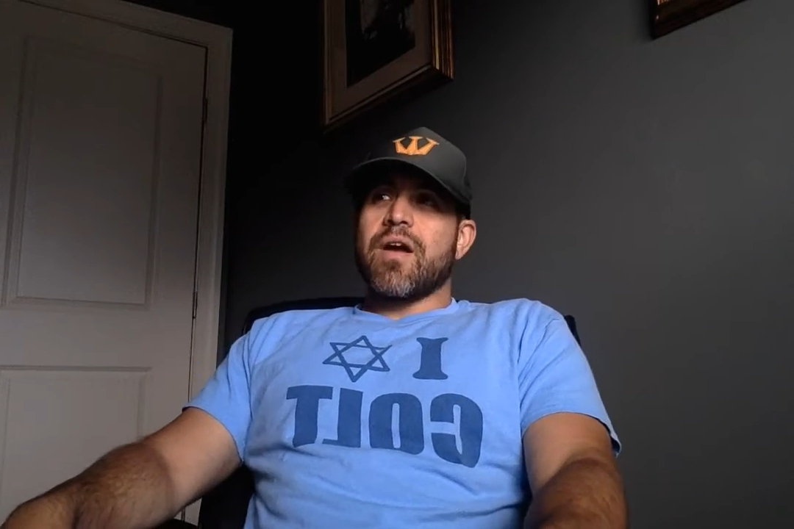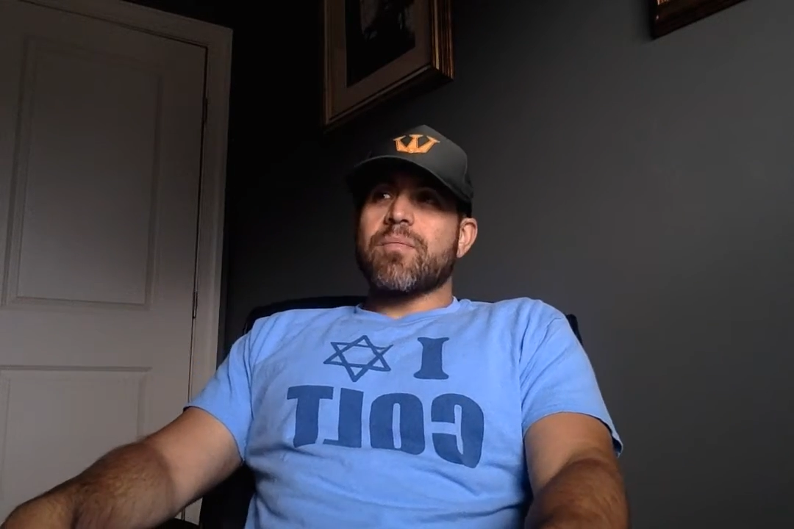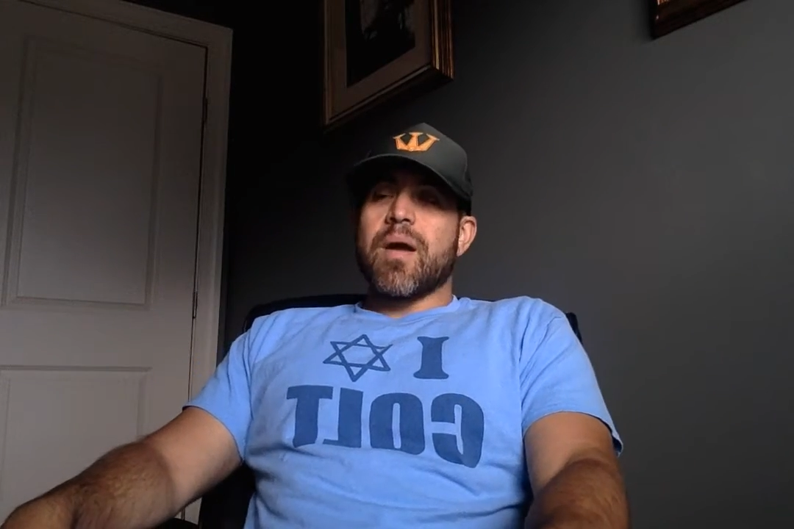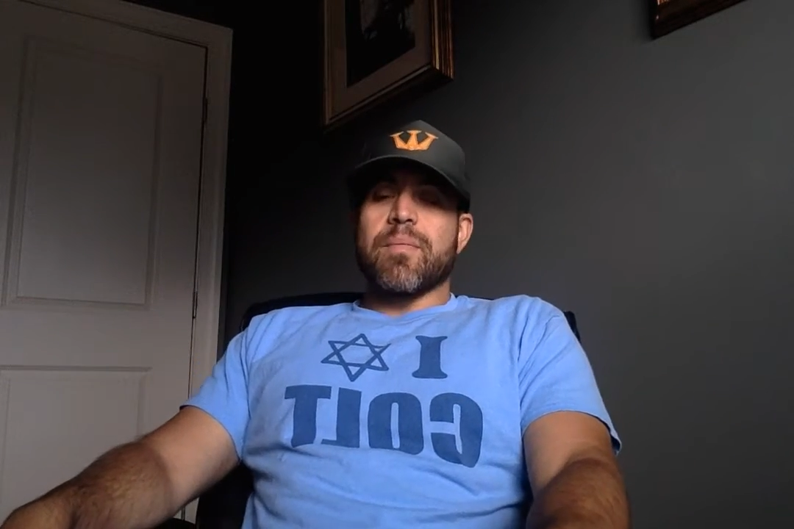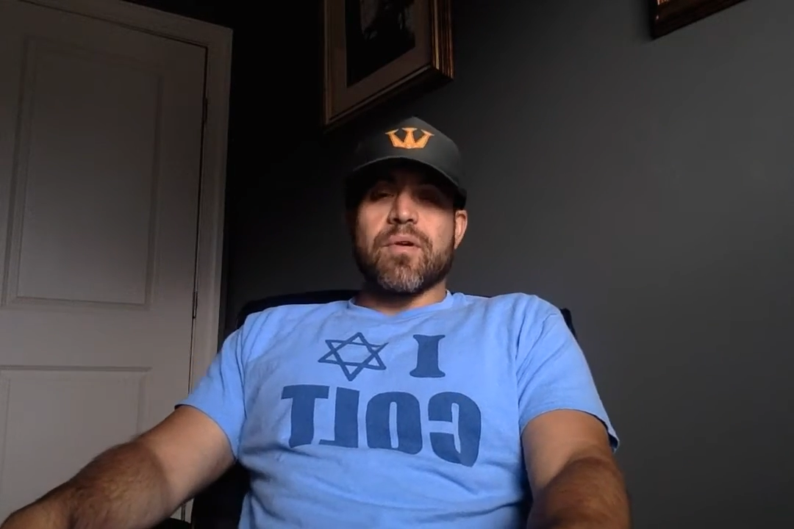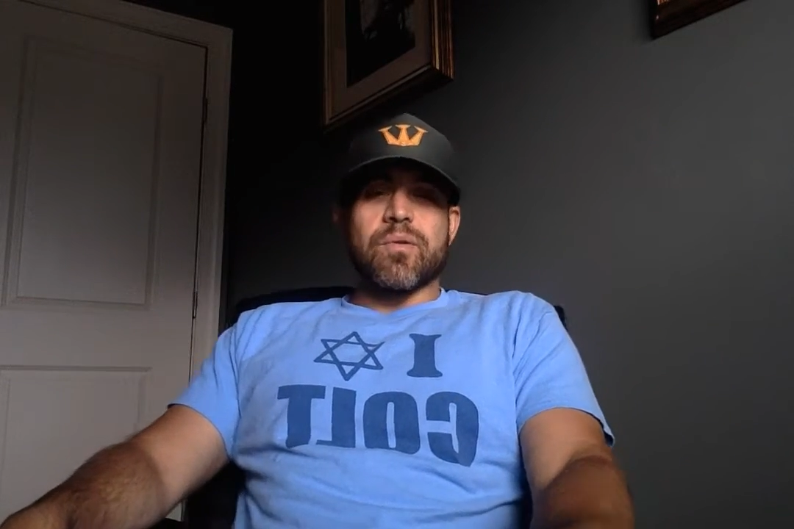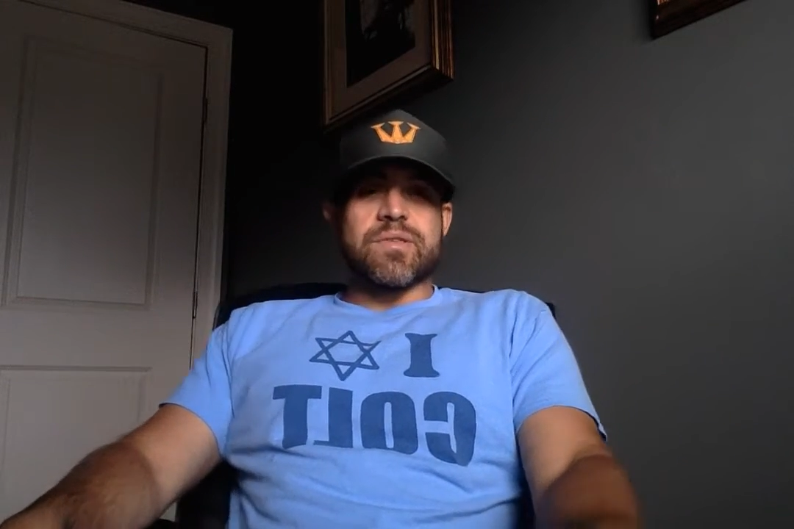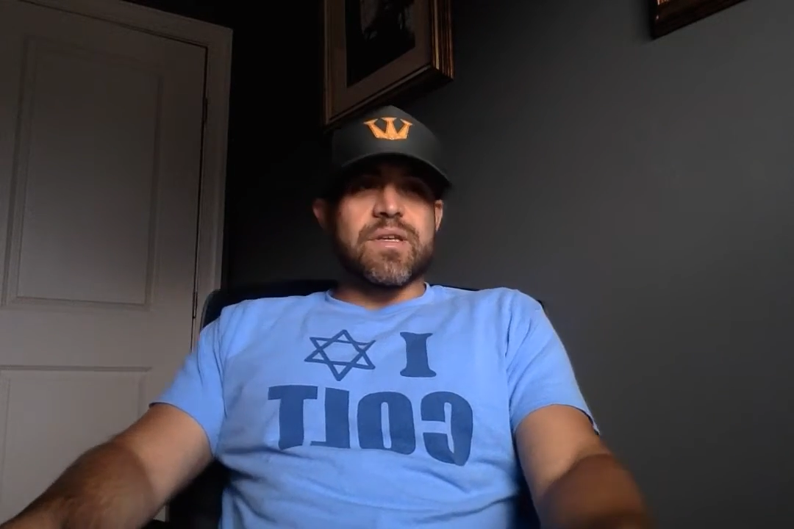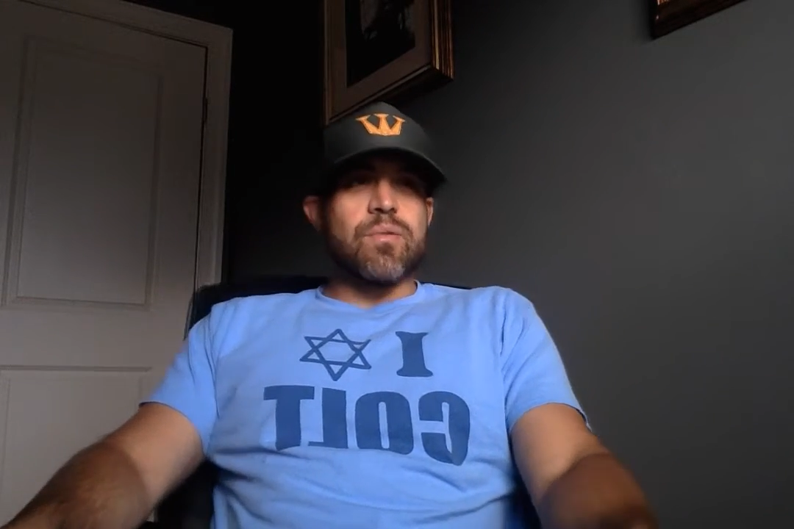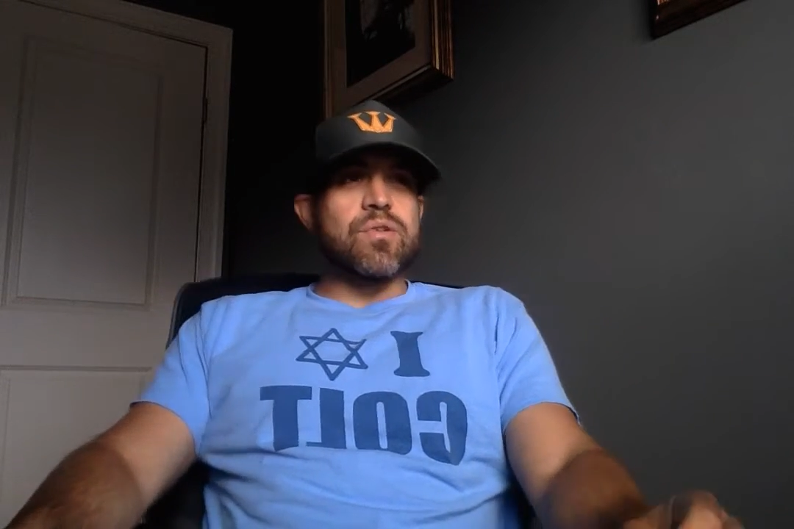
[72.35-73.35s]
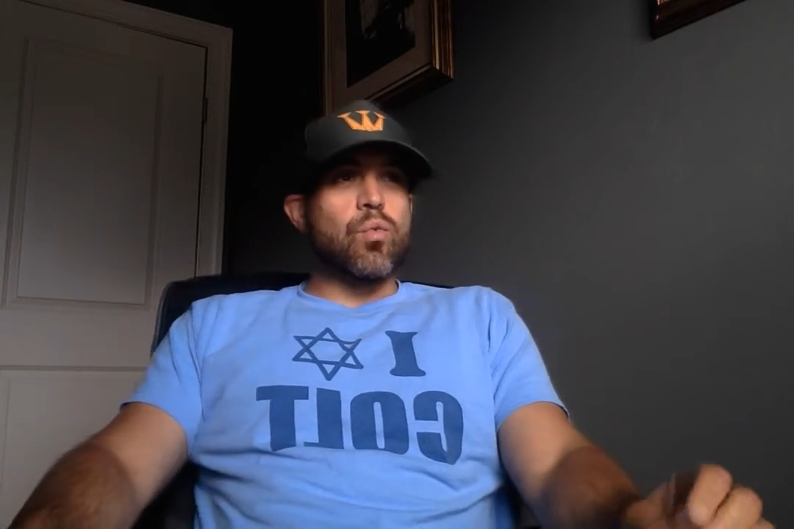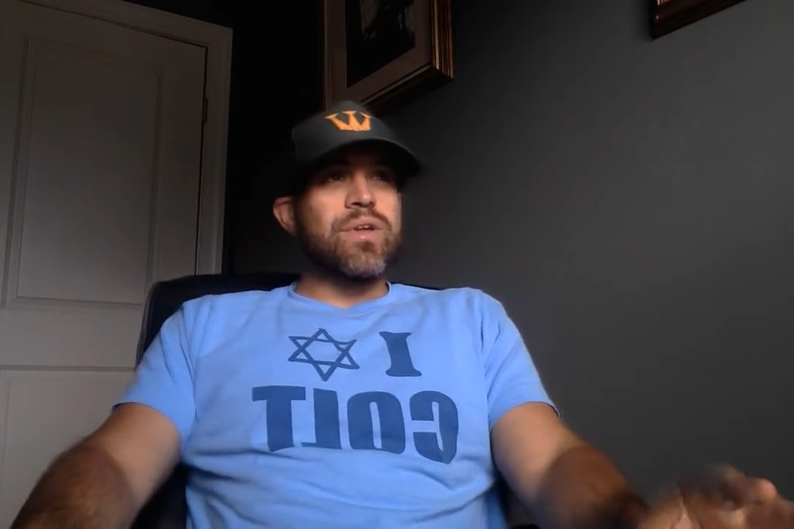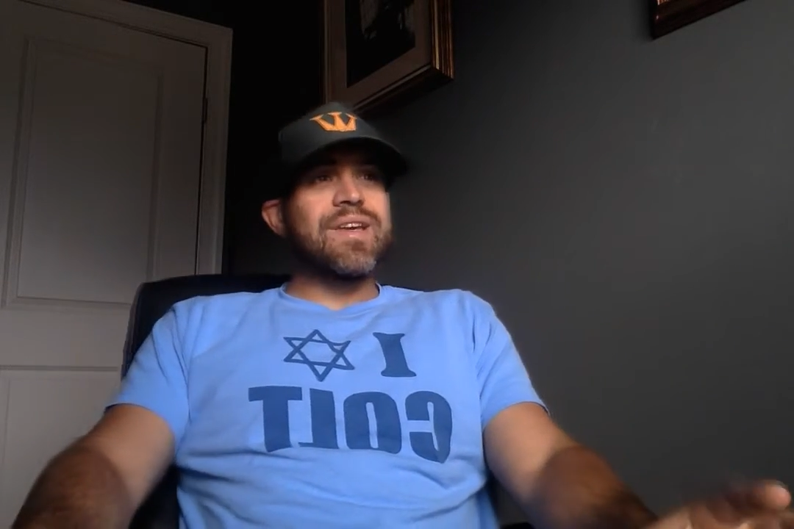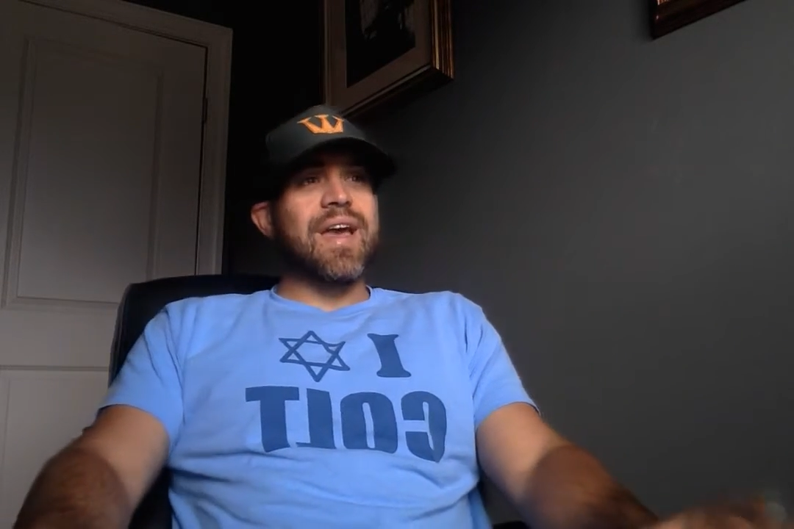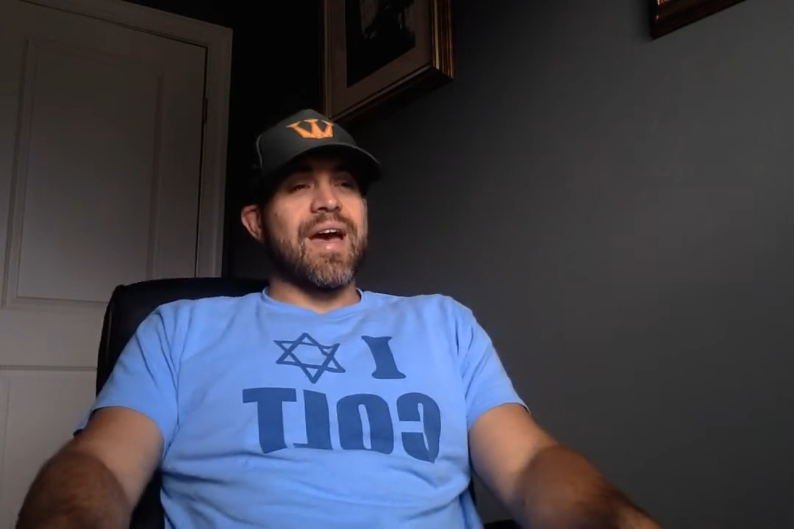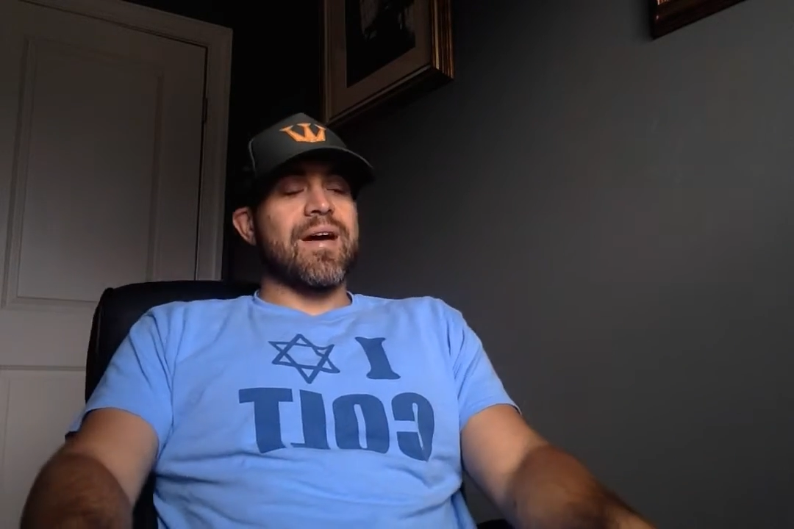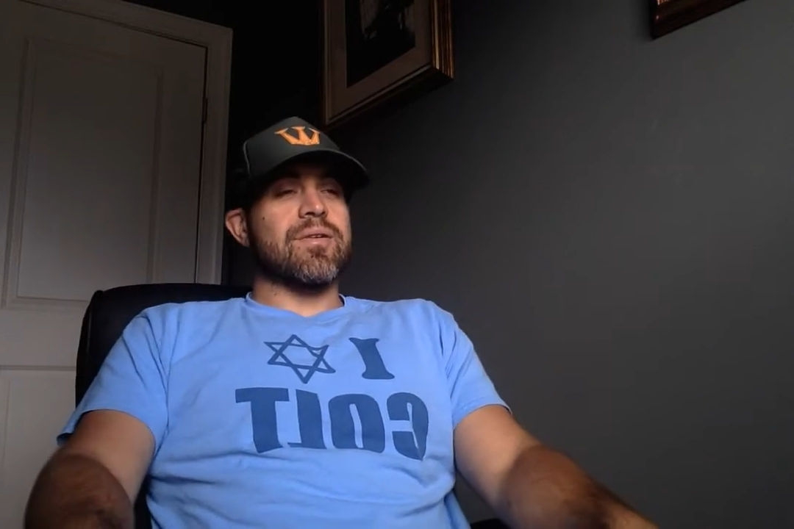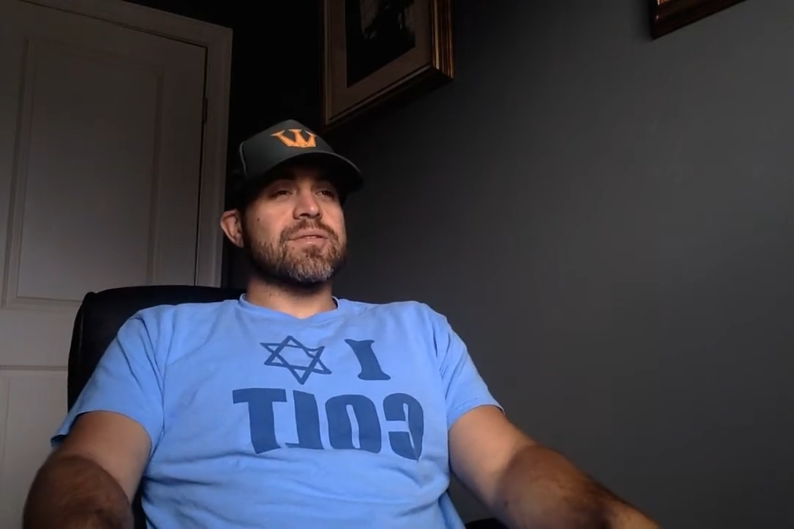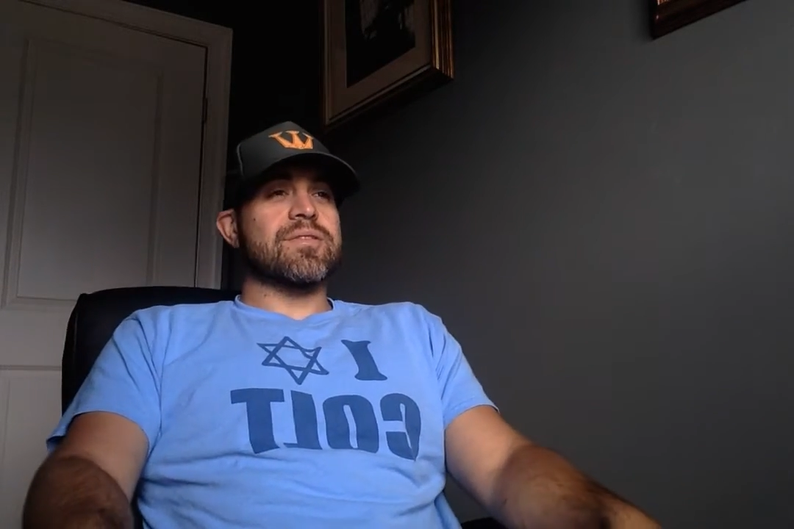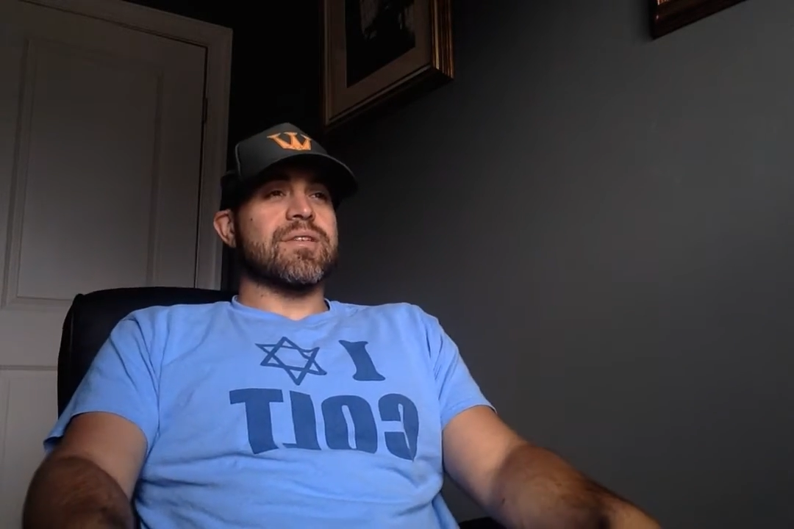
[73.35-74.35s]
I remember it was a weak
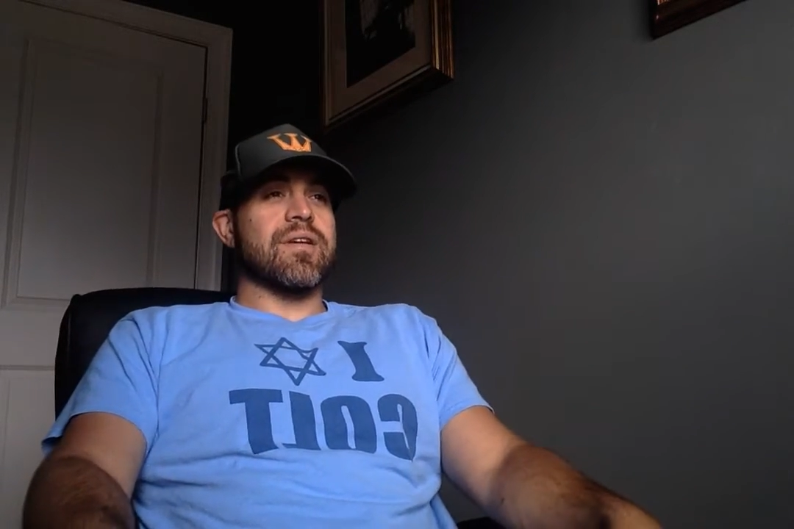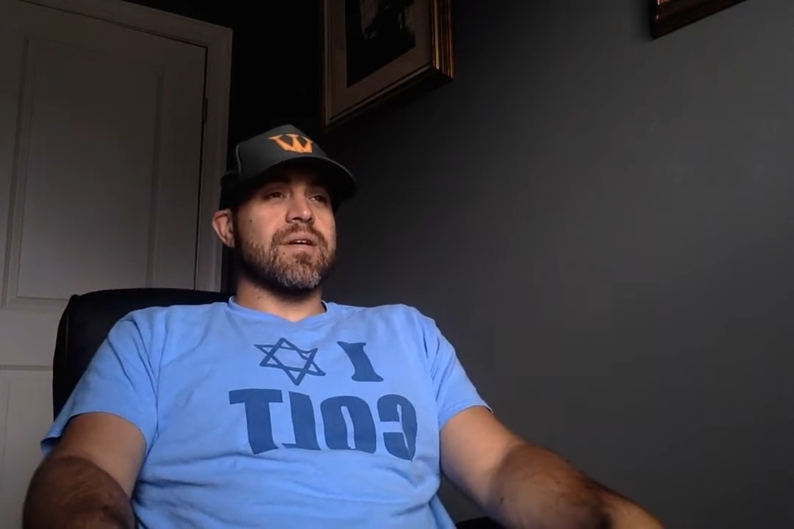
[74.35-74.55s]
house,